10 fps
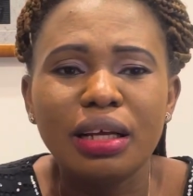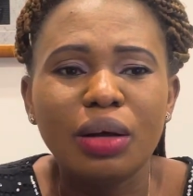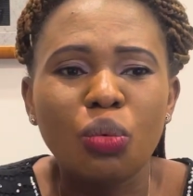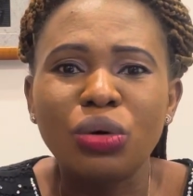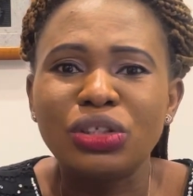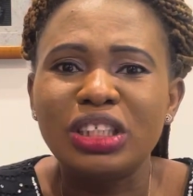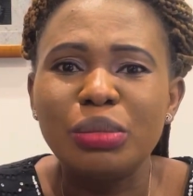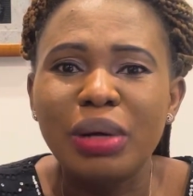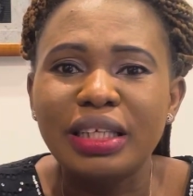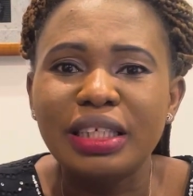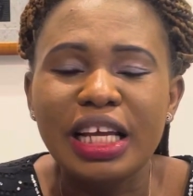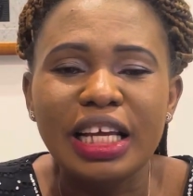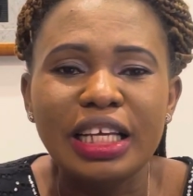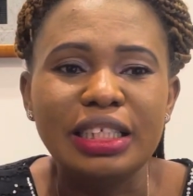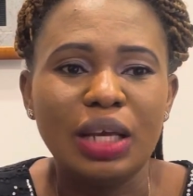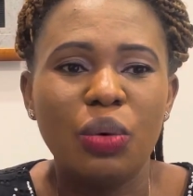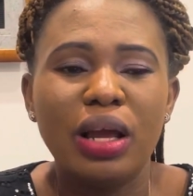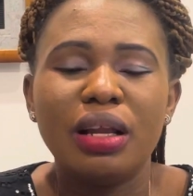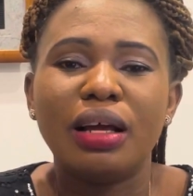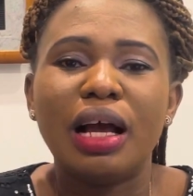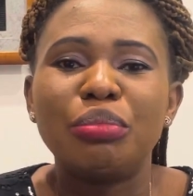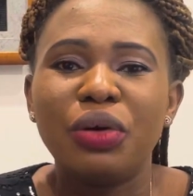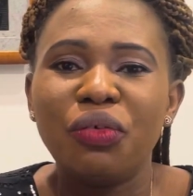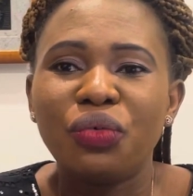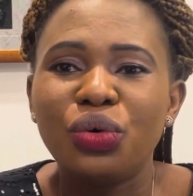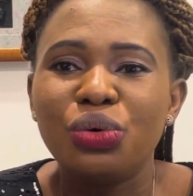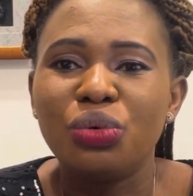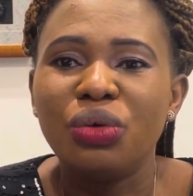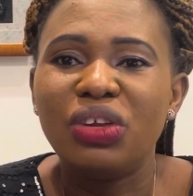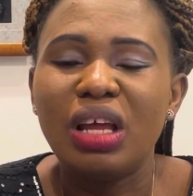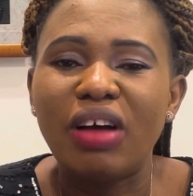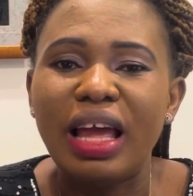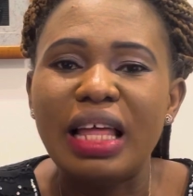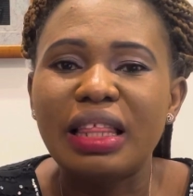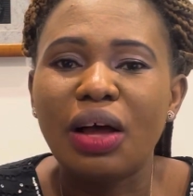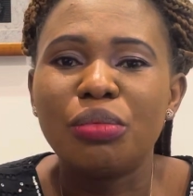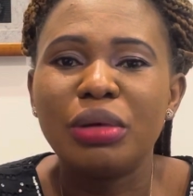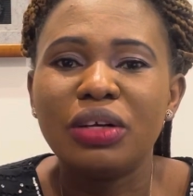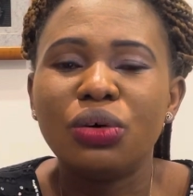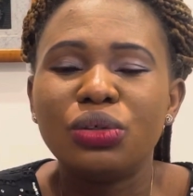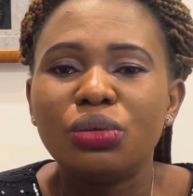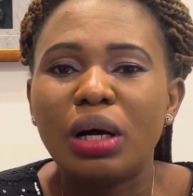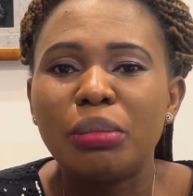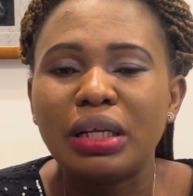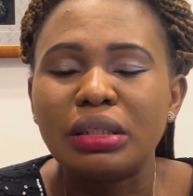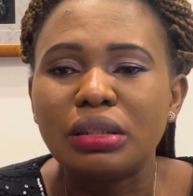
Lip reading: What she meant? He said, well, I'm praying for you. If you never enter, may God do a man.